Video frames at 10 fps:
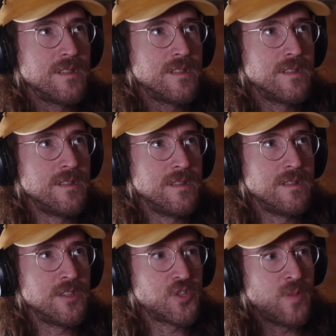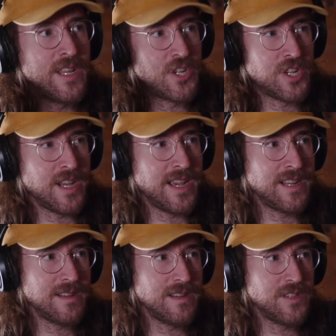the Swedish Knight
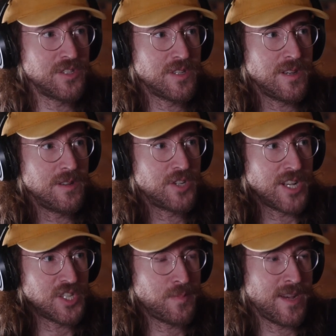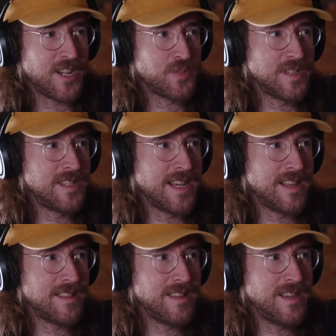has a chess match with
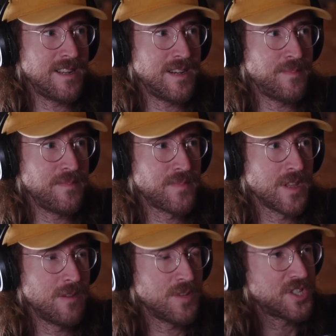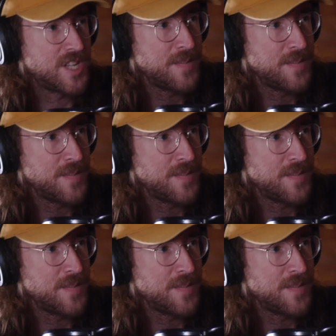Death in what's the name